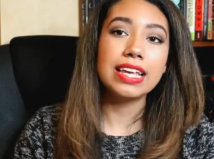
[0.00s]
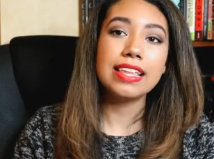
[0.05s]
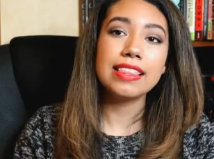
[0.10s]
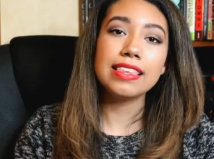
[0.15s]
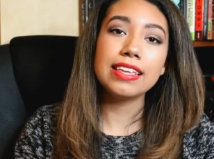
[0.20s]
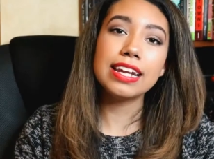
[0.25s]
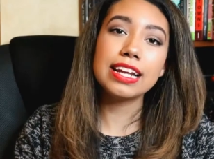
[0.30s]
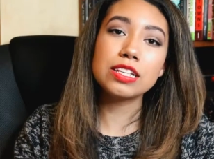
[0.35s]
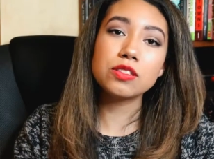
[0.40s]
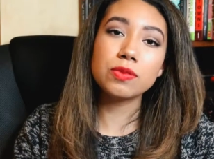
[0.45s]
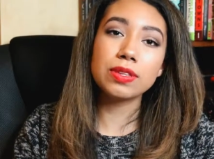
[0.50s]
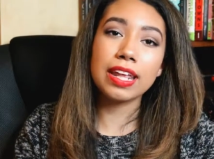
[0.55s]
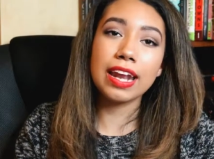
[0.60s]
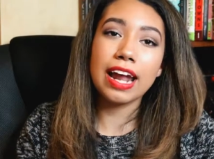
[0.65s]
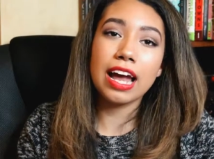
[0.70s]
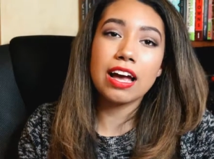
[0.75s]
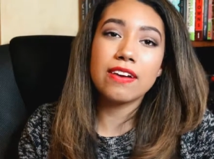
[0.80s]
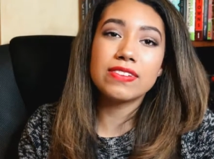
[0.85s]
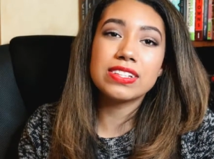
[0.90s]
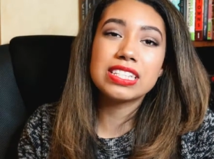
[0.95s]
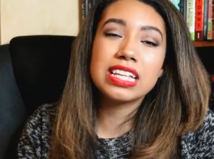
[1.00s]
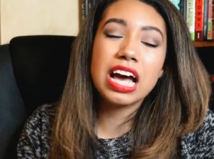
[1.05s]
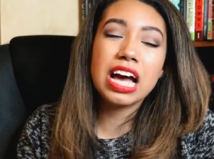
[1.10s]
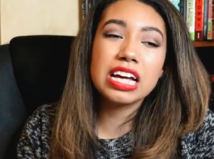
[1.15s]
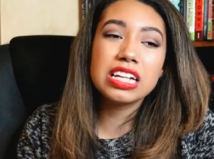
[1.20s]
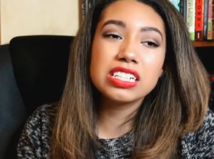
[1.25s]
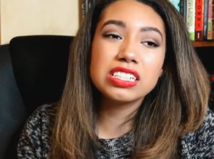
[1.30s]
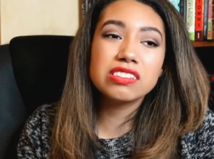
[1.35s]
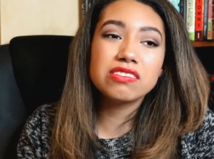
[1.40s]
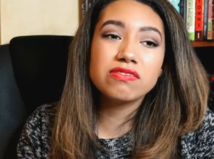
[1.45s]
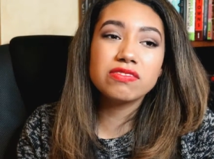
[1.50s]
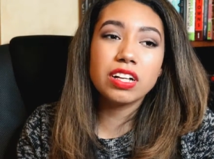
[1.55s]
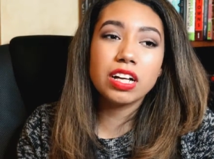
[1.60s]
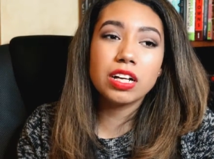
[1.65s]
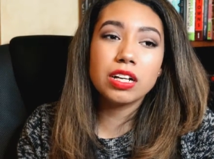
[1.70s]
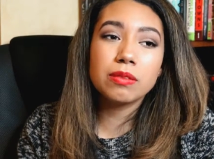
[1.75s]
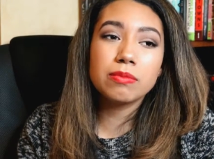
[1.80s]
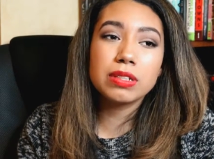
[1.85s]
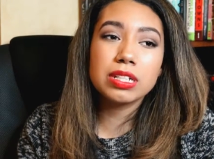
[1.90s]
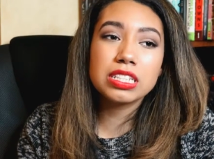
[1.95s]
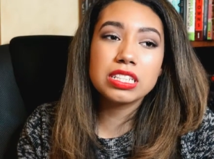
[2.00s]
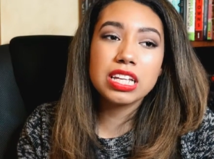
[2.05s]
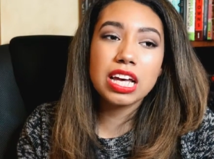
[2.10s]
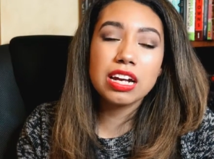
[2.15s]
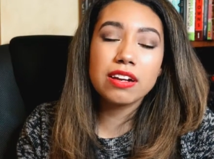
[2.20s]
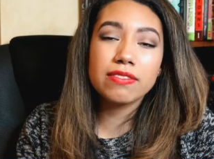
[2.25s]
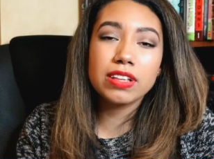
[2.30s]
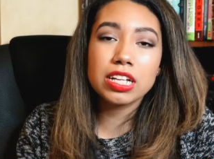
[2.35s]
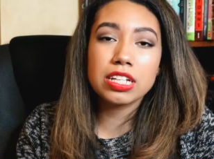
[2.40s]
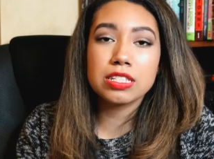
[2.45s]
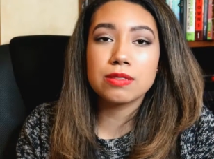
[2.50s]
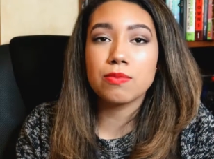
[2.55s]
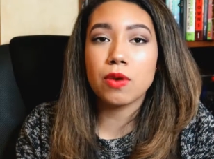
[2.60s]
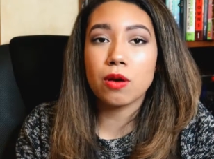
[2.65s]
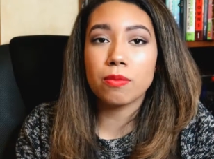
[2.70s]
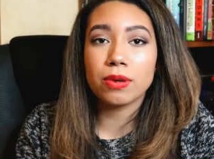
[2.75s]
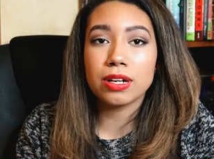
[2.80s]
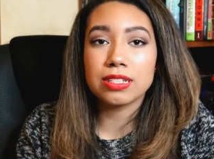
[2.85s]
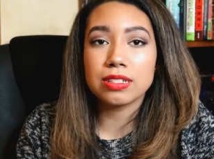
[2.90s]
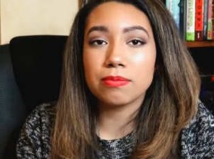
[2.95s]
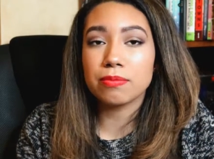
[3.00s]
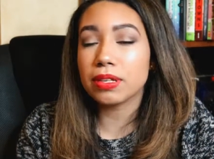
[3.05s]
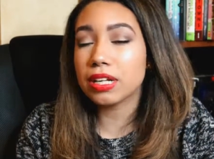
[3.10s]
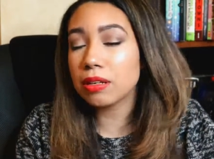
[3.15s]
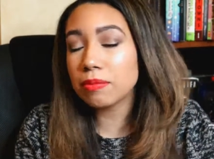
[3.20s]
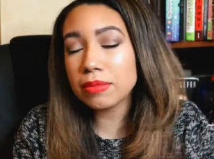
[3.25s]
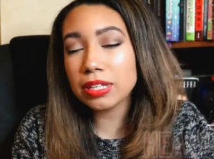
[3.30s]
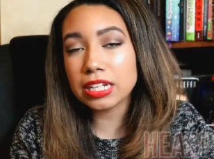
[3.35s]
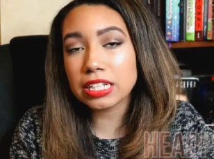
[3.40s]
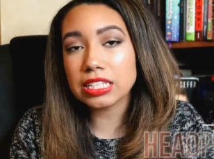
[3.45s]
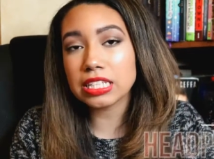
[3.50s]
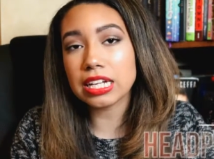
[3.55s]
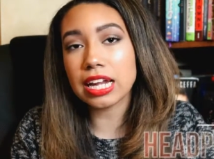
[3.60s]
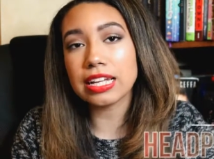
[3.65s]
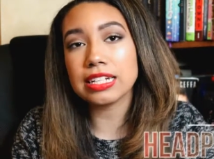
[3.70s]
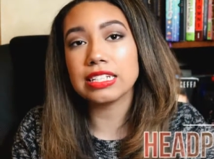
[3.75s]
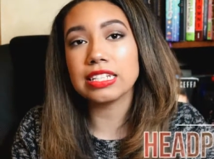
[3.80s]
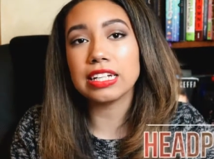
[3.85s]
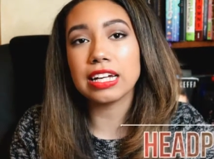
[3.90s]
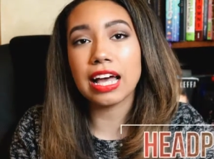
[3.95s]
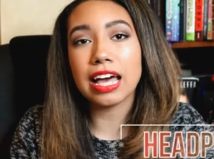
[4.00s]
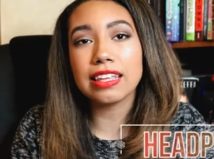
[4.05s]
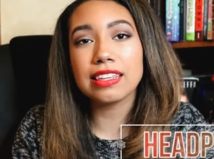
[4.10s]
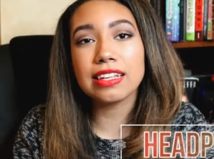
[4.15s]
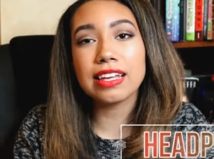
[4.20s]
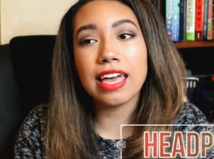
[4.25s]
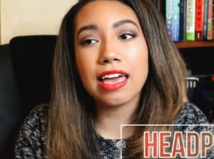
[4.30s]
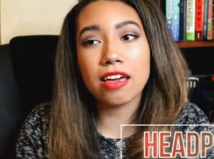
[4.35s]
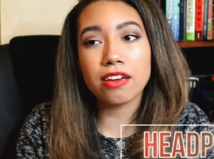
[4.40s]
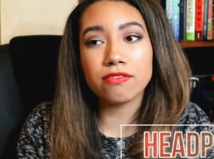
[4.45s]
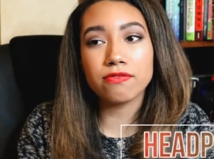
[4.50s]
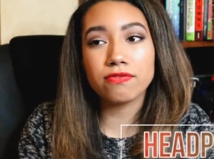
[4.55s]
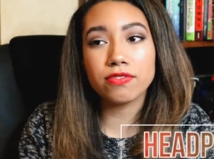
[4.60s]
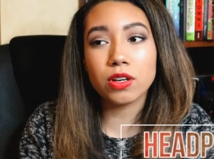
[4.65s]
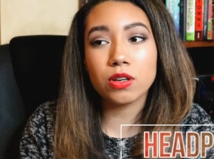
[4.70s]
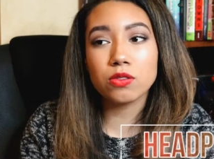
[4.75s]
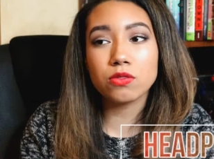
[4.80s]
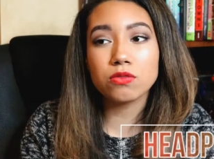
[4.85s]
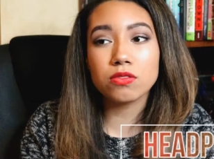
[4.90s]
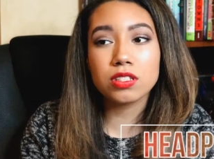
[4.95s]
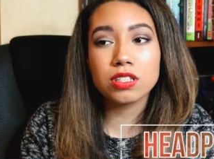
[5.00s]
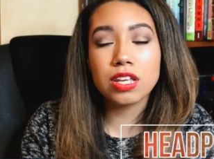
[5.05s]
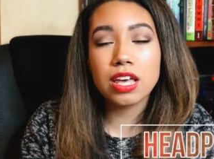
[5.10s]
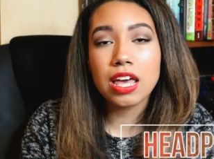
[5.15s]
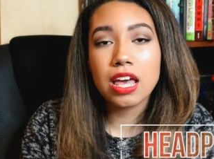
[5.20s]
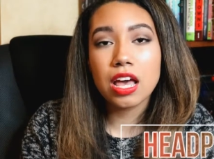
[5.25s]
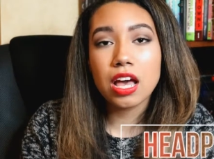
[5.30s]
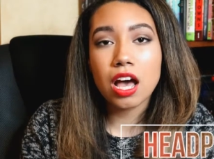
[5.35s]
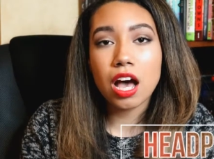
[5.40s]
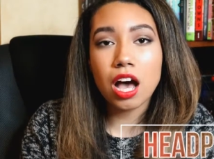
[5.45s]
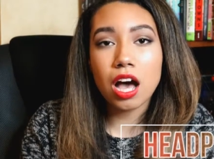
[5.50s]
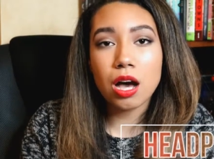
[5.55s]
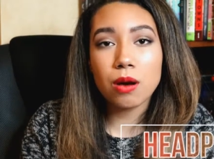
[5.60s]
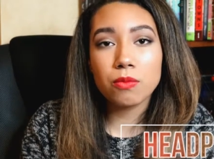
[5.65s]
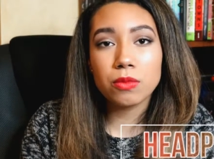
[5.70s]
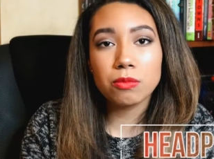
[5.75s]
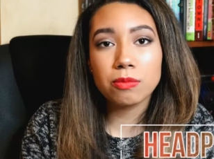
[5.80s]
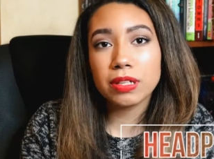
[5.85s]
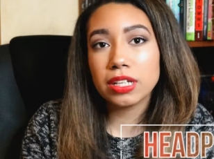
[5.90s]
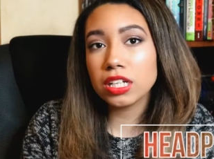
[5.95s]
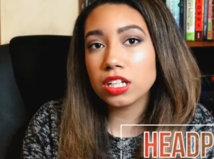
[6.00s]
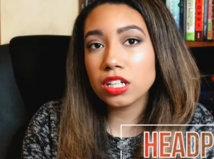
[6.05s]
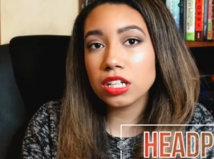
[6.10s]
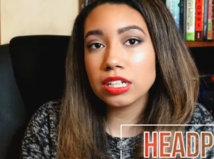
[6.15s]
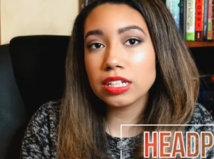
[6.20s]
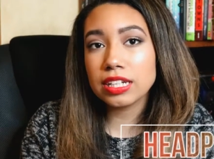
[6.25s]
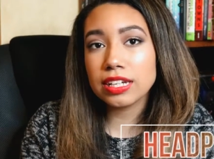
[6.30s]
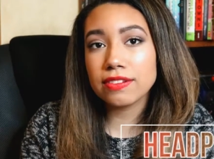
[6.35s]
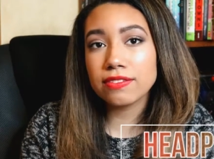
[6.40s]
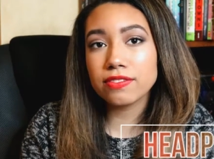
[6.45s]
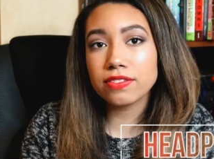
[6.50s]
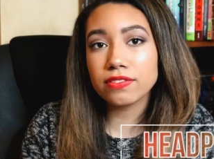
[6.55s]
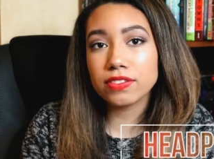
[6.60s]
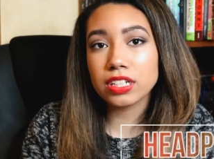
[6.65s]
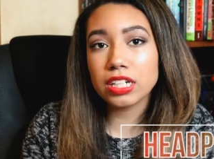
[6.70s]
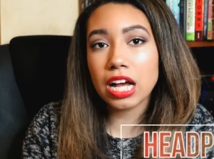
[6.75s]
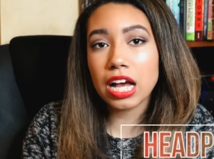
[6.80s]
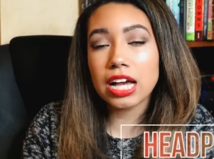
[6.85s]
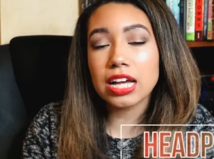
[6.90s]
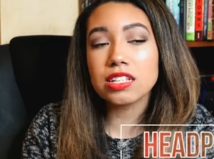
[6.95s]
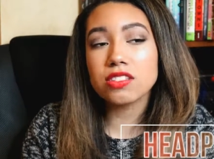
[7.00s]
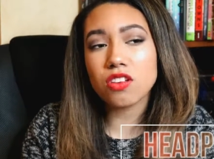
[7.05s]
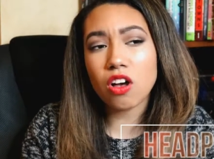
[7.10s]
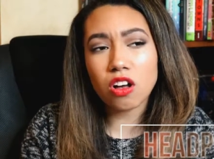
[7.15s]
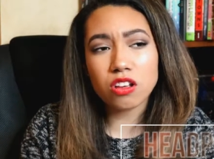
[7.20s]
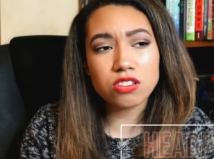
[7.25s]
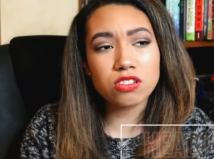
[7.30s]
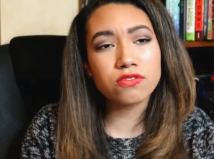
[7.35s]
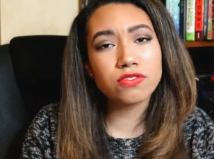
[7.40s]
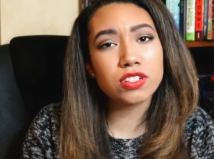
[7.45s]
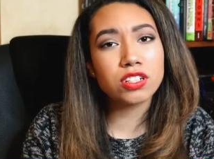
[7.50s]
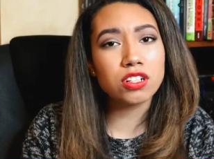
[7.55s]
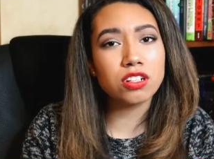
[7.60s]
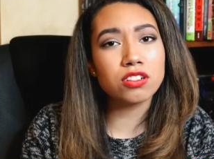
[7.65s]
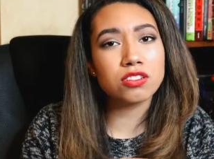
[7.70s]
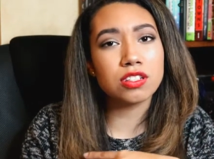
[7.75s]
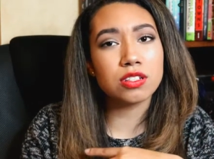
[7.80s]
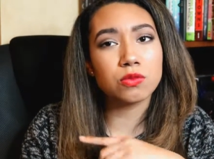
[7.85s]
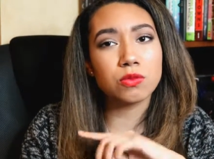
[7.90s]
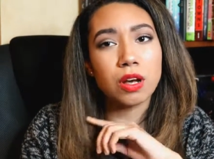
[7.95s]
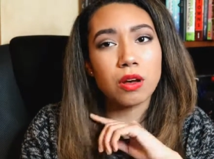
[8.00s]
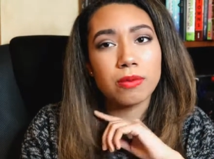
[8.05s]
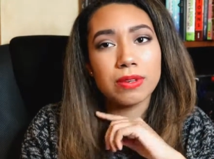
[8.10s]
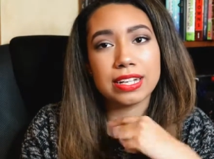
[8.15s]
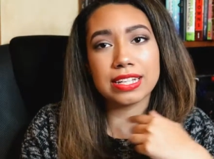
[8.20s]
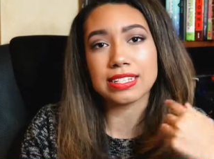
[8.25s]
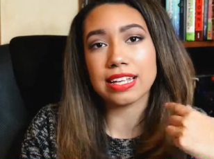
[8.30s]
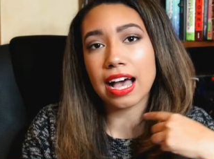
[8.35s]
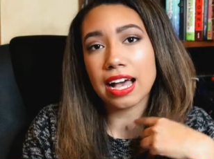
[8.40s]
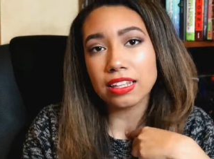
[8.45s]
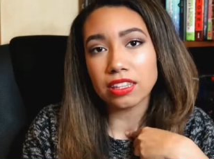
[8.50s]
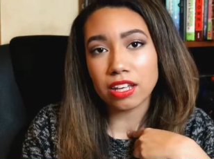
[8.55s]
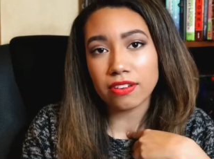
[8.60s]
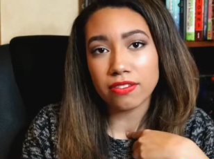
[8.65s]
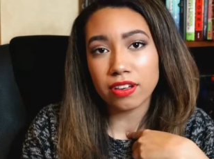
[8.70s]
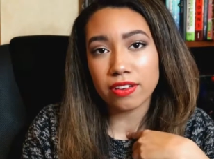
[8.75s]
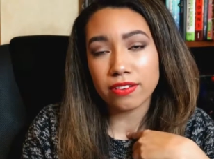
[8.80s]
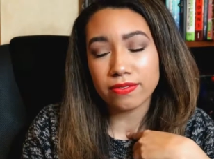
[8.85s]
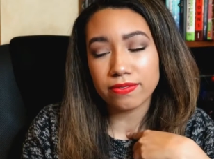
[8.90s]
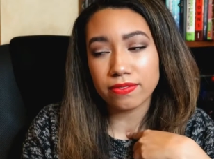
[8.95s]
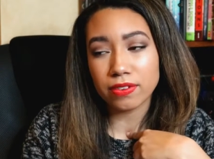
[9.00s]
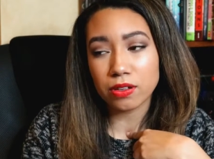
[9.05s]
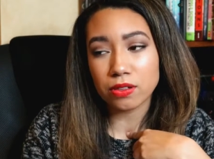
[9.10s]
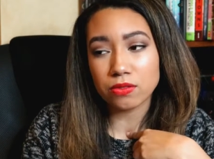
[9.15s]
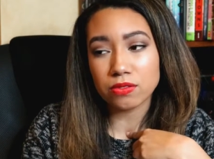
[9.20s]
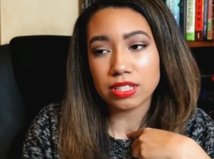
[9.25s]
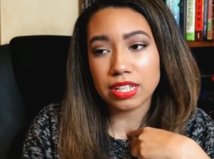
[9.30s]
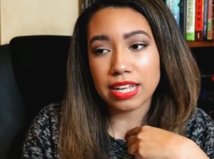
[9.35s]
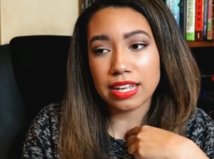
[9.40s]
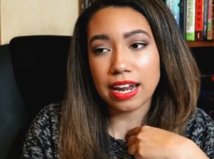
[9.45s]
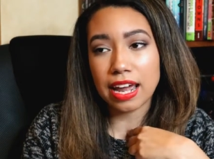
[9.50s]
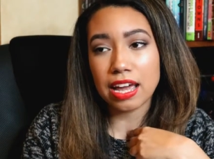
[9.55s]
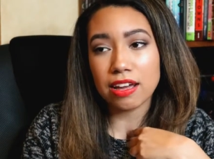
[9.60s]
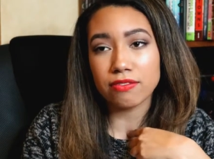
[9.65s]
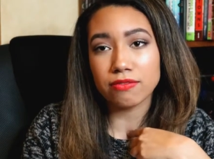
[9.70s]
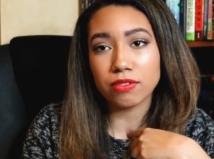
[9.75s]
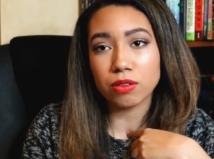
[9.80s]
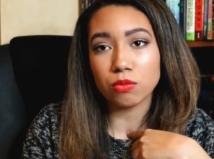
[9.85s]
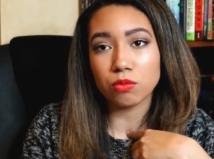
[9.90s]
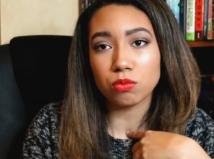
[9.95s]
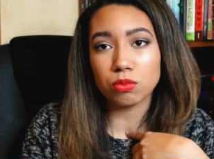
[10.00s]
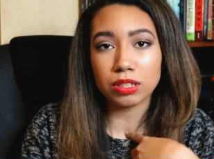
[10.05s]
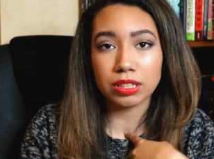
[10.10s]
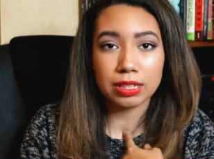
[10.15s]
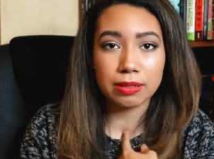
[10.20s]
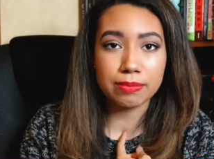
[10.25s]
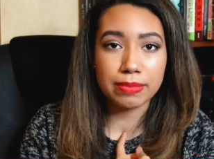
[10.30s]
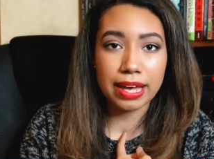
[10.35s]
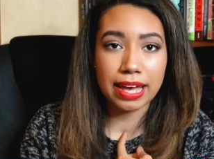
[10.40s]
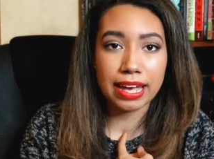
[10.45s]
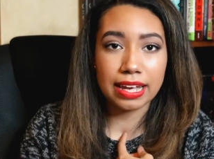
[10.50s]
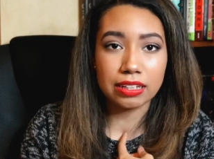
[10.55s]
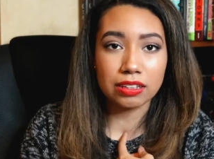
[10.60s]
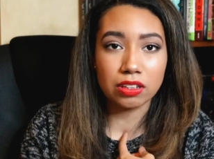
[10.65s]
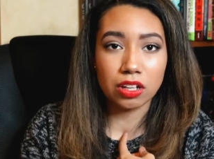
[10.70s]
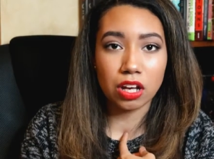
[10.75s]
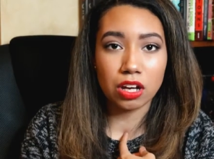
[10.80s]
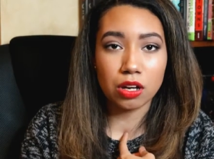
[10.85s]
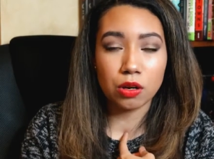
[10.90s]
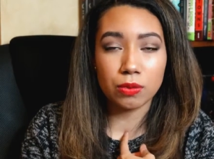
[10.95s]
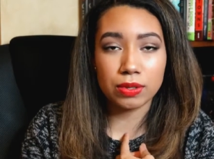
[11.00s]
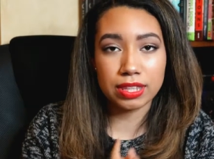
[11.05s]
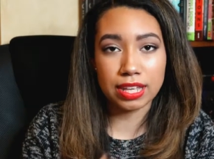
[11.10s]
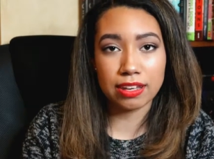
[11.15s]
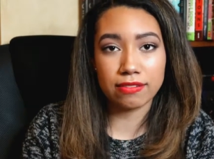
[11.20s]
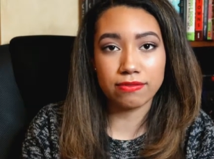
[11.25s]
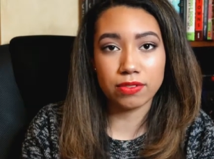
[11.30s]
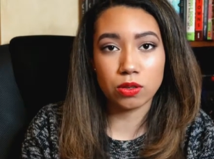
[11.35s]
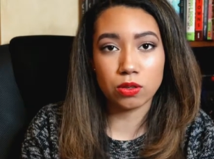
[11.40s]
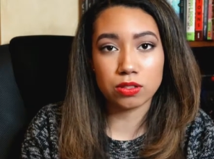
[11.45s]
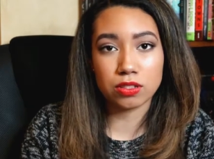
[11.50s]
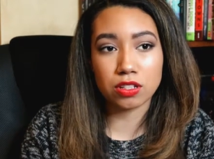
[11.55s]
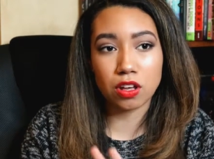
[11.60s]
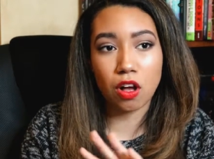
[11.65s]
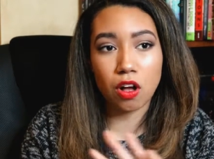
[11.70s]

The next one I have is kind of, um, it's kind of like a small present, but I mean it's an idea. I think headphones um, would be a good gift for guys, also for girls as well, because I love headphones and I have really bad luck with headphones.